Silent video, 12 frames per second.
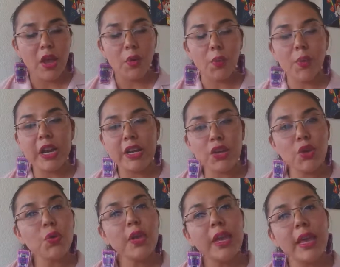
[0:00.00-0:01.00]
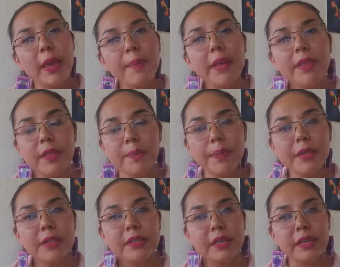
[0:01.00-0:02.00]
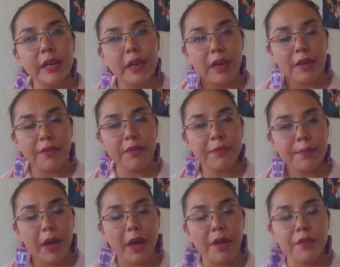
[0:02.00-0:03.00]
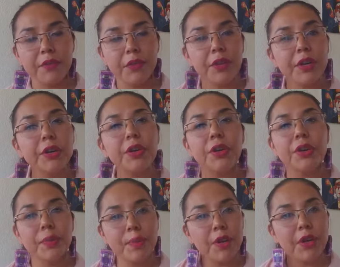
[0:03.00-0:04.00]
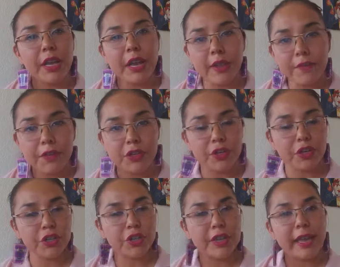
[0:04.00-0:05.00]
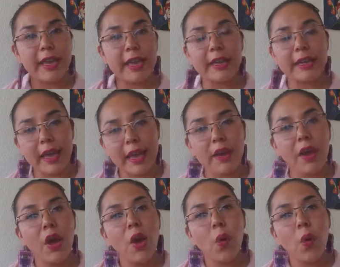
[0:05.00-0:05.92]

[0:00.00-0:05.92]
when you inhibit the building of critical community infrastructure that can get